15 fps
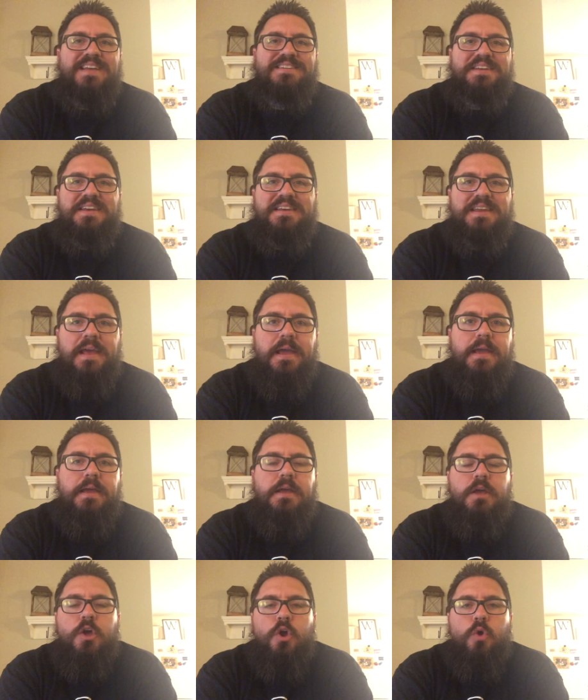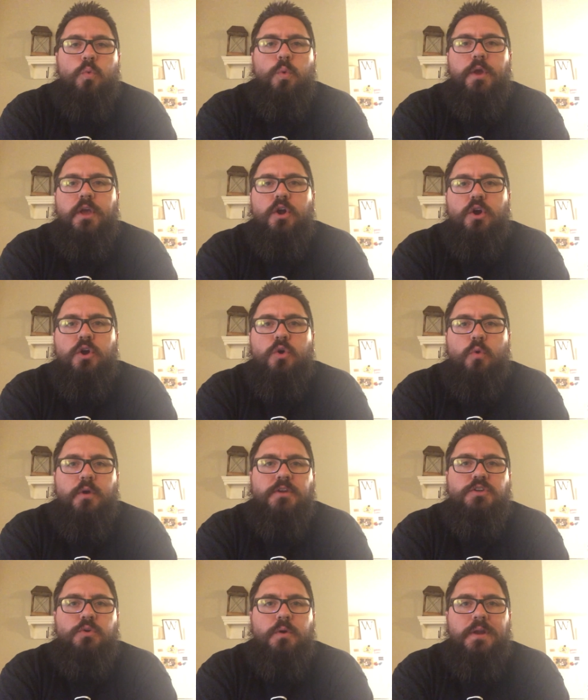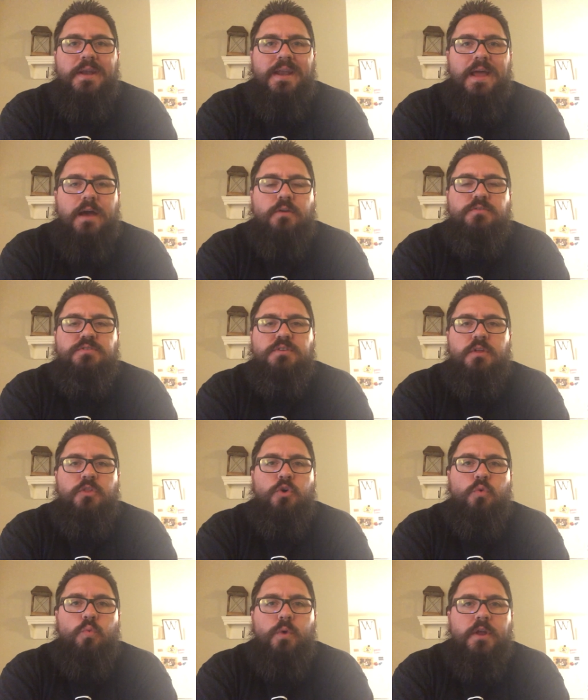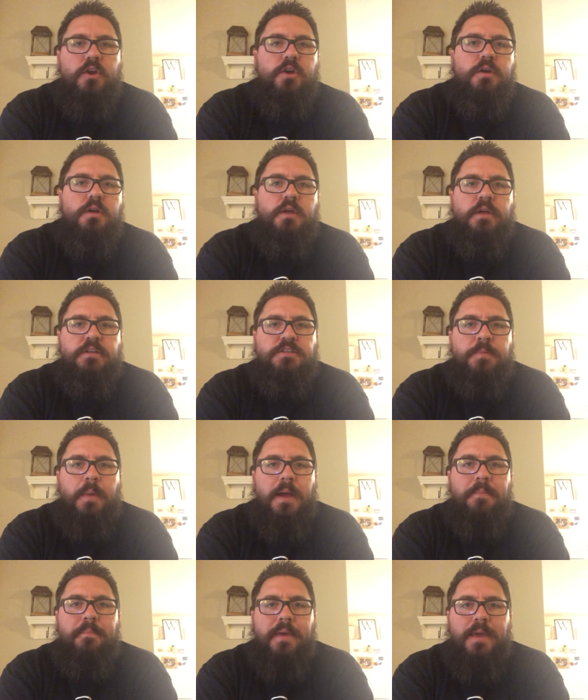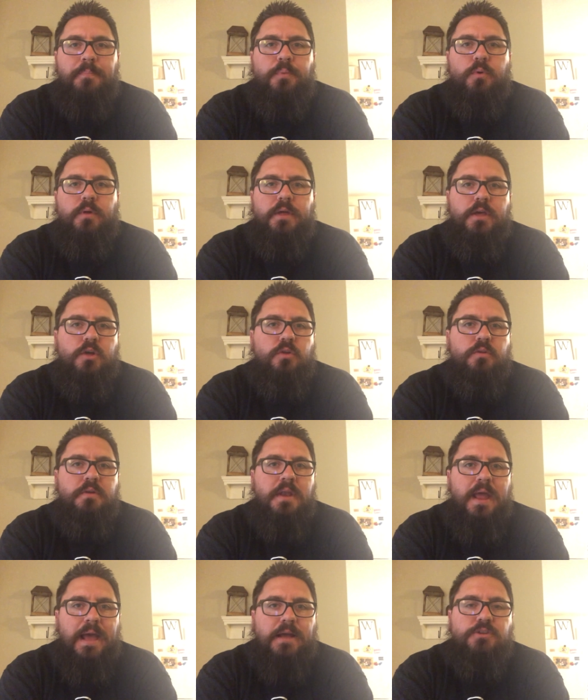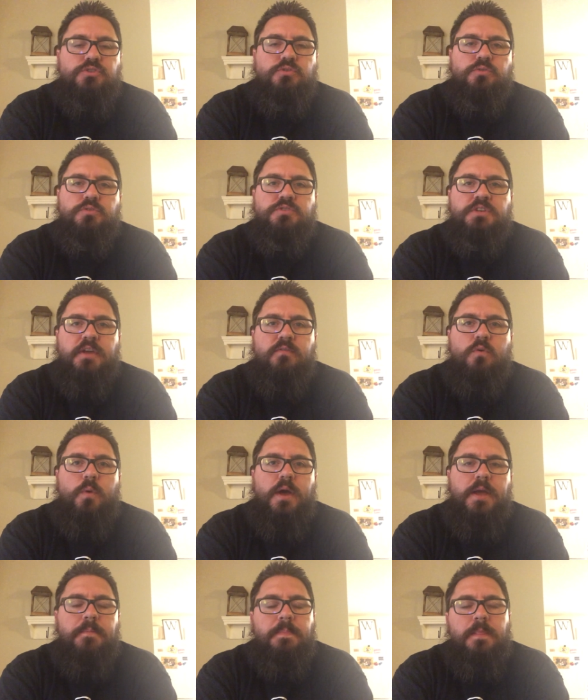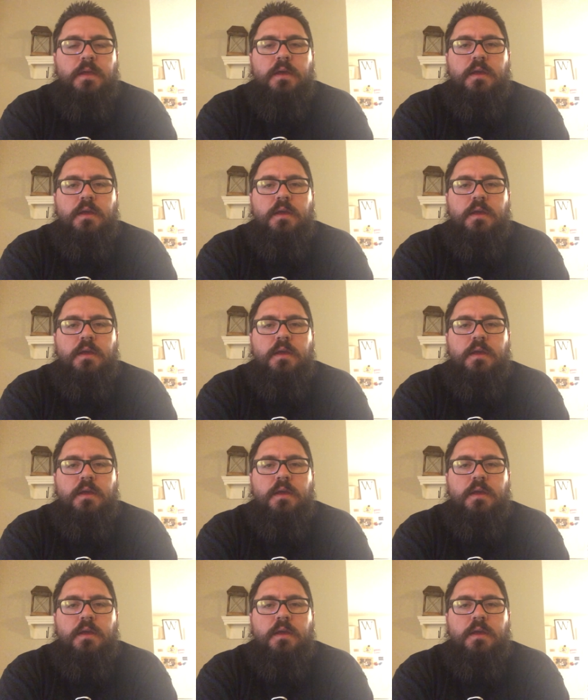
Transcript: And today, we are going to announce the winner to my Maple Hill Naturals giveaway.